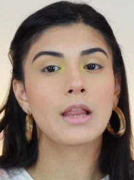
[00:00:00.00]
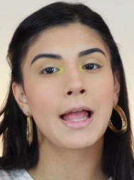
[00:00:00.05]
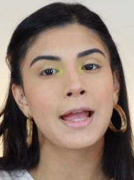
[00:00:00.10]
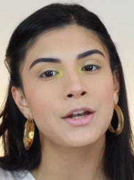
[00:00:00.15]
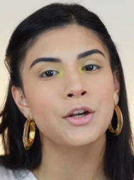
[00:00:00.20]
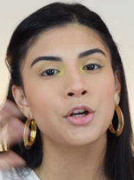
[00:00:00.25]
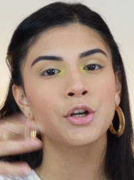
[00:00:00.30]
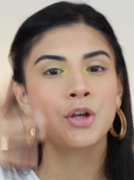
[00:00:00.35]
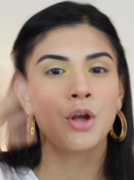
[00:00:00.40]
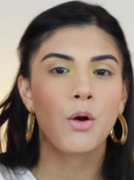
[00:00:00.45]

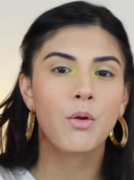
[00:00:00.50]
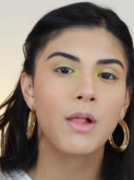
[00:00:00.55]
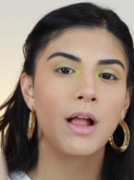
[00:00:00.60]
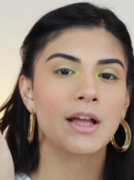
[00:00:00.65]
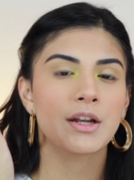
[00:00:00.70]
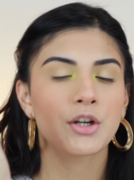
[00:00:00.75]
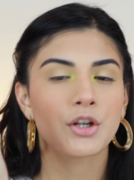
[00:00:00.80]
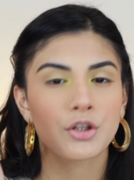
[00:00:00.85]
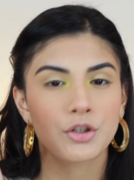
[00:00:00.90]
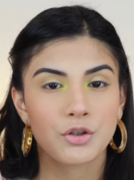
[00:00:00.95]
liner or no
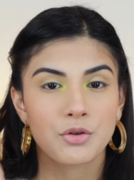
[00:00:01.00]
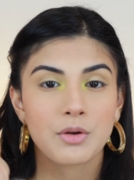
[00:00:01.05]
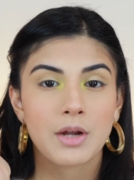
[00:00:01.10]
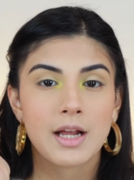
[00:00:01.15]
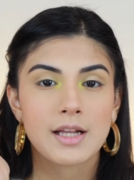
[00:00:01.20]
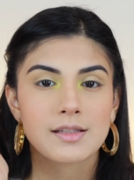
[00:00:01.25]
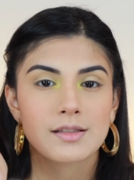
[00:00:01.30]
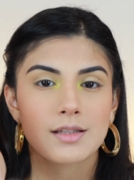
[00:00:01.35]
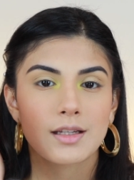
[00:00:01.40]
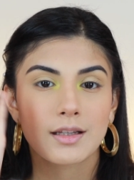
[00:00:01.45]
liner, and you
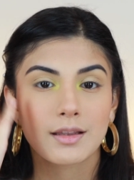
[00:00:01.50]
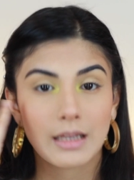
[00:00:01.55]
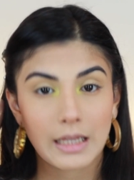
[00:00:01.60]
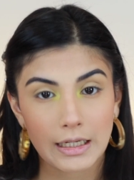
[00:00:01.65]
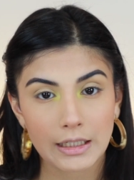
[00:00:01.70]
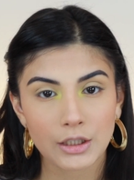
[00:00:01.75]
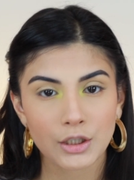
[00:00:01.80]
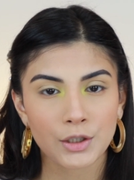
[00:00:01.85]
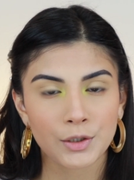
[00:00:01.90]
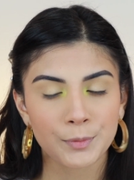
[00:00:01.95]
guys said
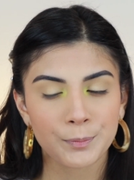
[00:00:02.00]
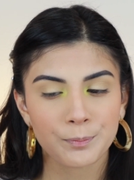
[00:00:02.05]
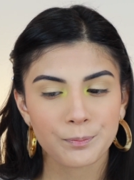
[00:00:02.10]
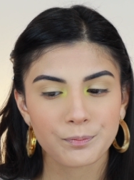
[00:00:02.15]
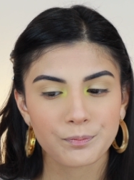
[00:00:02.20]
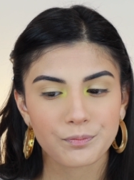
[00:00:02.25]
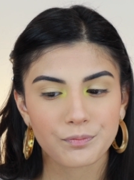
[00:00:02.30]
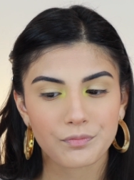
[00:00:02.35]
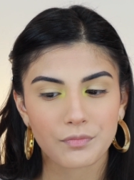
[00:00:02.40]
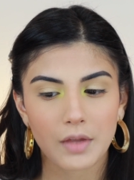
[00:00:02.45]
liner.
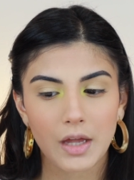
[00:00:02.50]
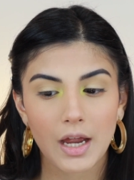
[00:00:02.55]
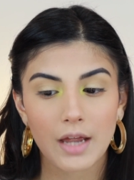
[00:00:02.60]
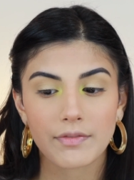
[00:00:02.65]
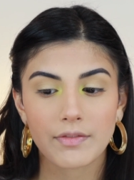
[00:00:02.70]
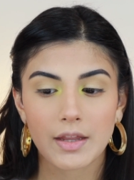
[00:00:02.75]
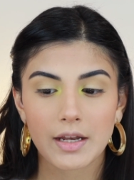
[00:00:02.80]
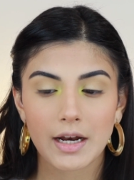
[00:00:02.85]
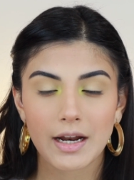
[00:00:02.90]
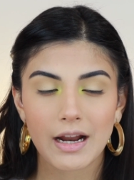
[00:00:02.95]

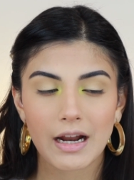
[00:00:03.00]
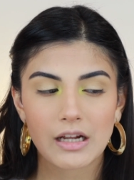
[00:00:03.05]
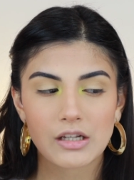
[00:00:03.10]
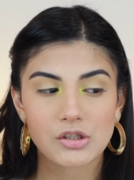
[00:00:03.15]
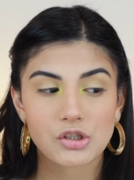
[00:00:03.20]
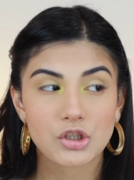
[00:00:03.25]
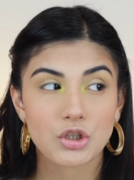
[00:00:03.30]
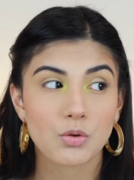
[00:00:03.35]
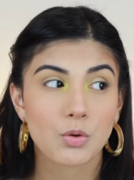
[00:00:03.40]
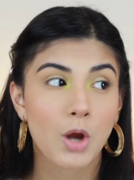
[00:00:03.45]
And then I
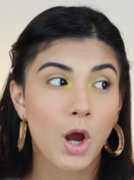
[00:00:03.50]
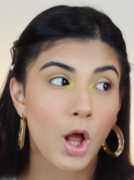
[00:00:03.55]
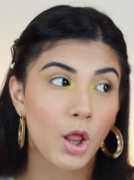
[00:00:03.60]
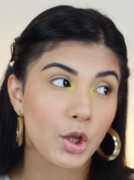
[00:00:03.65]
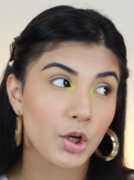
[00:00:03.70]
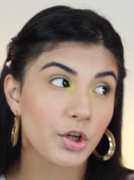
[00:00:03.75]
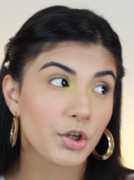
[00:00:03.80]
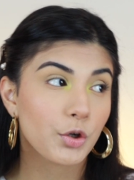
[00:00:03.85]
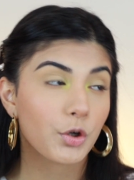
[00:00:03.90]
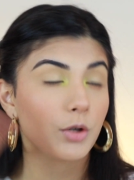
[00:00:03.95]
asked you
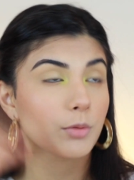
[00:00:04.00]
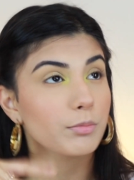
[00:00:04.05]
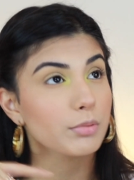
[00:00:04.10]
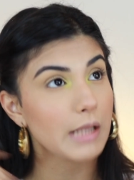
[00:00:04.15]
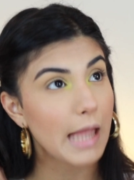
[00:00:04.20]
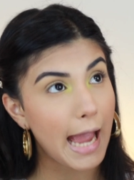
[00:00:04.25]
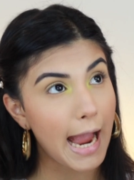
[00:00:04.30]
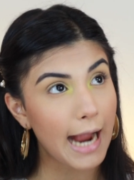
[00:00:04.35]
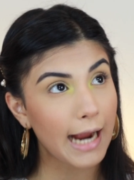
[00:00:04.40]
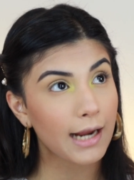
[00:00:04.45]
colored or
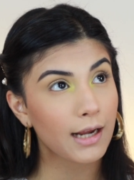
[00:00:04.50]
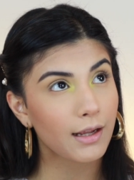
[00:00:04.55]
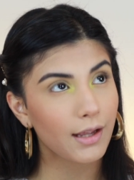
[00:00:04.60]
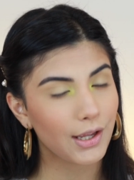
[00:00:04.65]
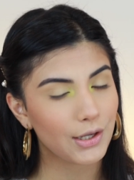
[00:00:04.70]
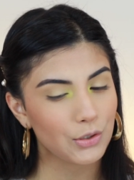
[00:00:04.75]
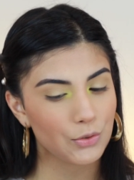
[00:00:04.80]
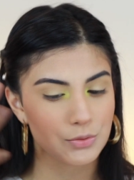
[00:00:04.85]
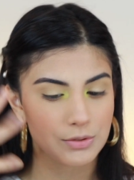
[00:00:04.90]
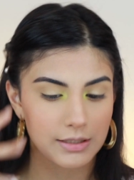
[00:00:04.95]
black,
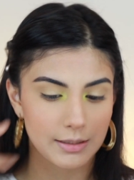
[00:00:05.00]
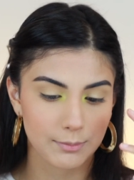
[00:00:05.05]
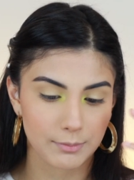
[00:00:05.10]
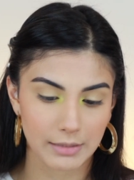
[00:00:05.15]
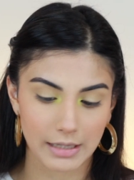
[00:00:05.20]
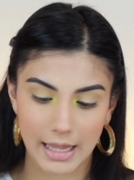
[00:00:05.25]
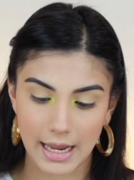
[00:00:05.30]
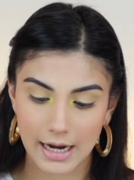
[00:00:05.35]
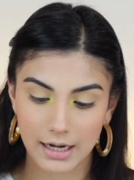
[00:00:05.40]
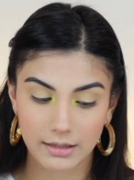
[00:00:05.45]
and you said
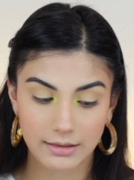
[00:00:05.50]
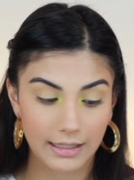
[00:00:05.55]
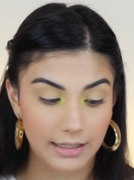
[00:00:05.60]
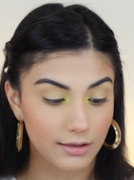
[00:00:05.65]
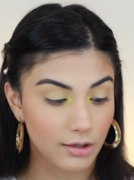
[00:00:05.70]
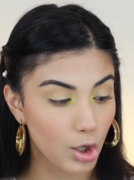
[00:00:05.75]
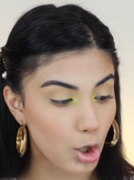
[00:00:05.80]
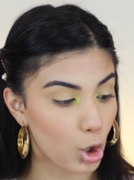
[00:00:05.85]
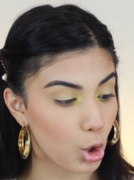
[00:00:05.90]
black, thank the